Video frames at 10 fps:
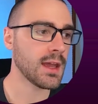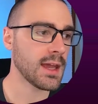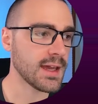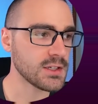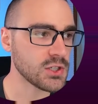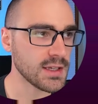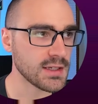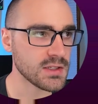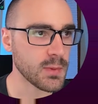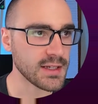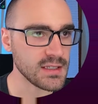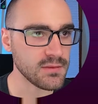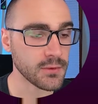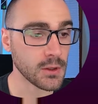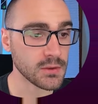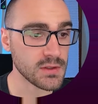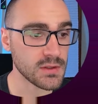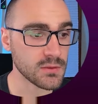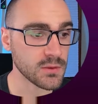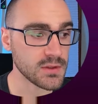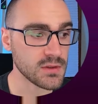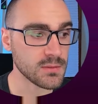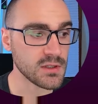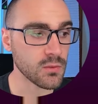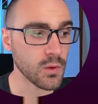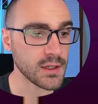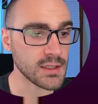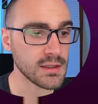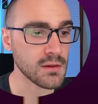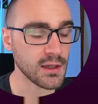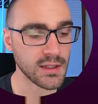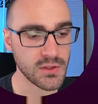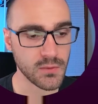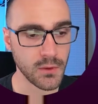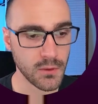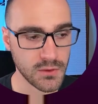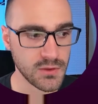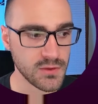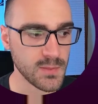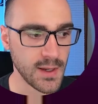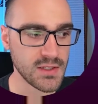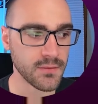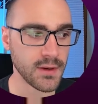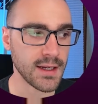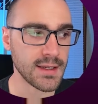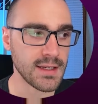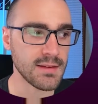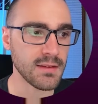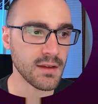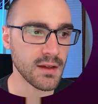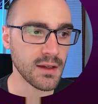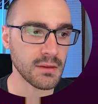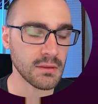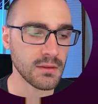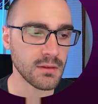And Jenkins by default is going to be running unless we were to specify in the,